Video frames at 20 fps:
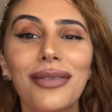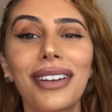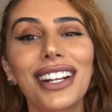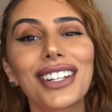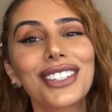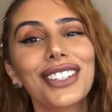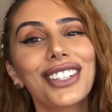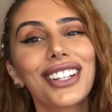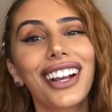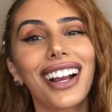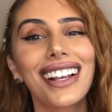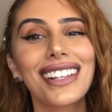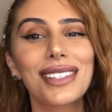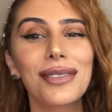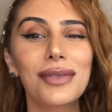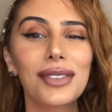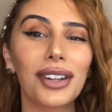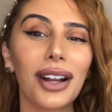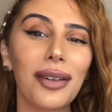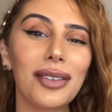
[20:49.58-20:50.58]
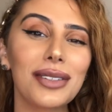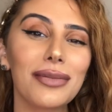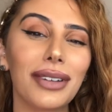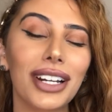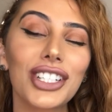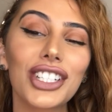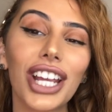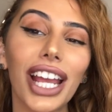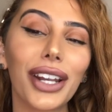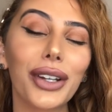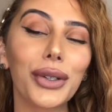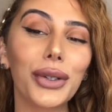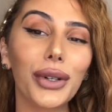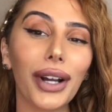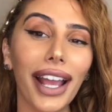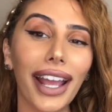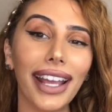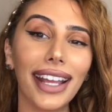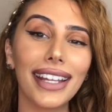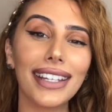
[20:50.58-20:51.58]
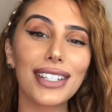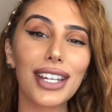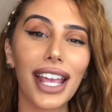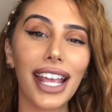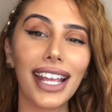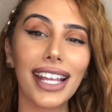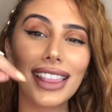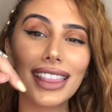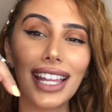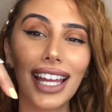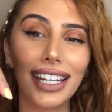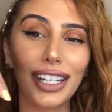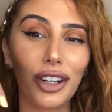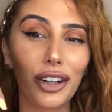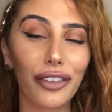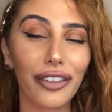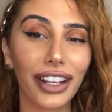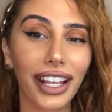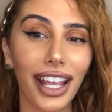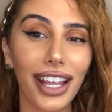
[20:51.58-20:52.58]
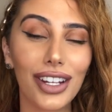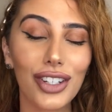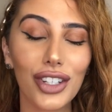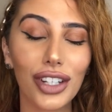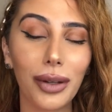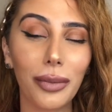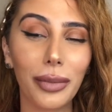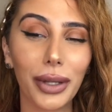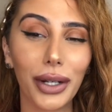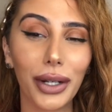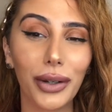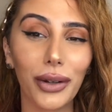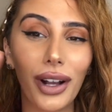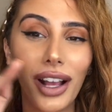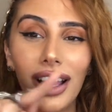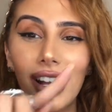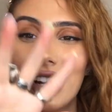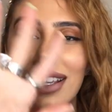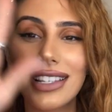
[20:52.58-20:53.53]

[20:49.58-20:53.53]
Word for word: So make sure you guys subscribe to my channel and hit that notification bell